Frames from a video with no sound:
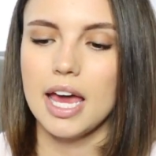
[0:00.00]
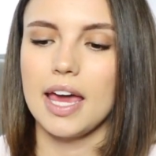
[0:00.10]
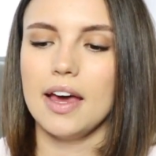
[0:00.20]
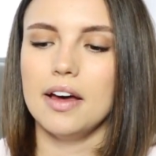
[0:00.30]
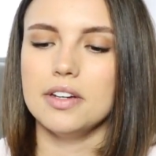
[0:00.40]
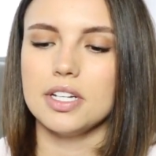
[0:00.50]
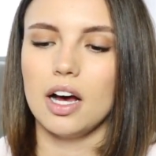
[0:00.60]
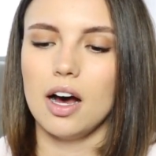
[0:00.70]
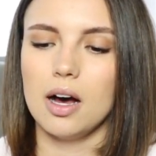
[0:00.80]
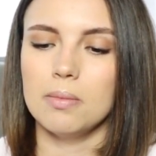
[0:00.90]
and
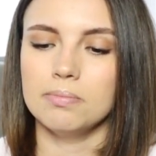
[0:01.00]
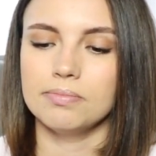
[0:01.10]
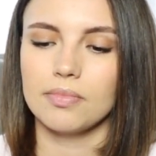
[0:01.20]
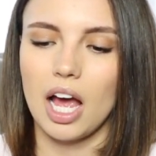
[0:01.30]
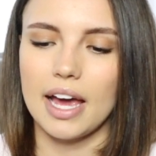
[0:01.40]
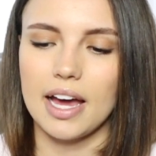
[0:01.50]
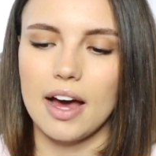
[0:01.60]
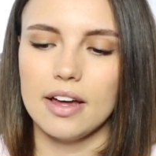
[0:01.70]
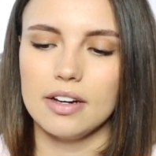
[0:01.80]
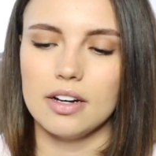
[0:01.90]
I
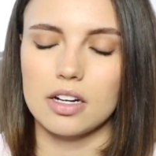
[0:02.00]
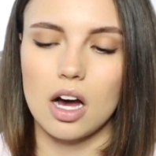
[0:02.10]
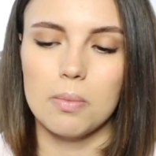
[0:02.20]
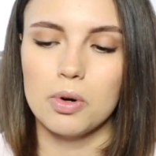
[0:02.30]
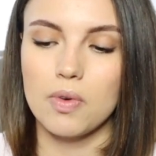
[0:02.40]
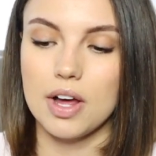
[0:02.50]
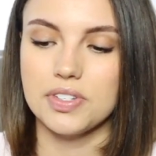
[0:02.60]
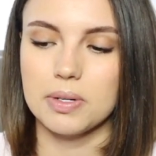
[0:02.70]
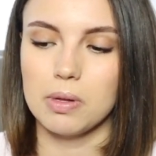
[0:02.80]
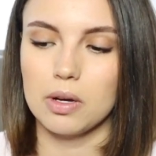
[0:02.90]
got a couple
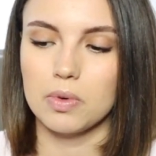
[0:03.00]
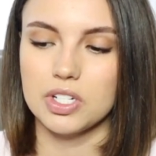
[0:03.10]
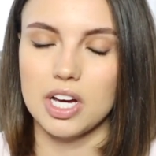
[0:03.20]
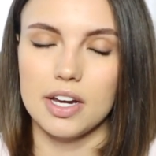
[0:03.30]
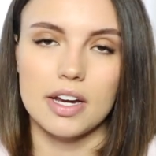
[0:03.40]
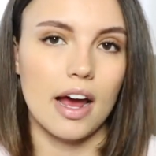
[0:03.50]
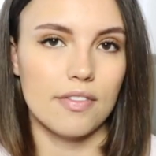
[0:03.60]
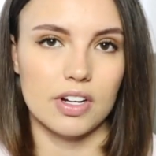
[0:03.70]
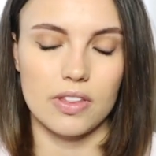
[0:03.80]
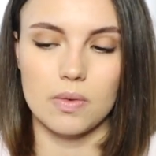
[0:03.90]
rounds of blood work done and
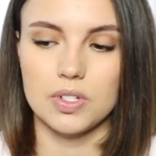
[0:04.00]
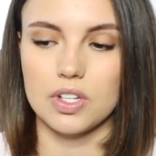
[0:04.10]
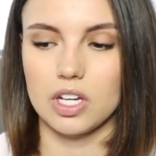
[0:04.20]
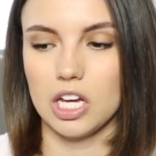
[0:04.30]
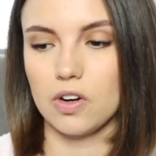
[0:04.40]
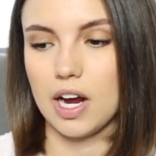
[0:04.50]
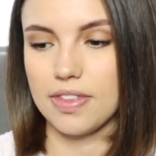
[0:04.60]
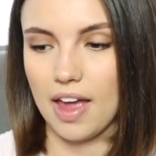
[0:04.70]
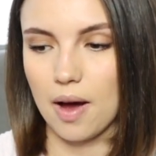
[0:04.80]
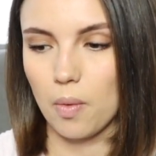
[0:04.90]
everything was looking great
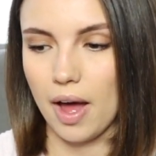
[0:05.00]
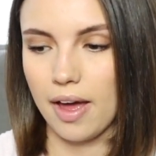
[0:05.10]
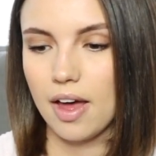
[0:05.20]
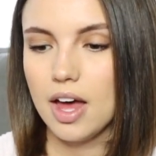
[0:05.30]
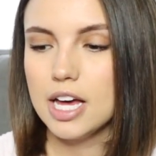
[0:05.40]
that way.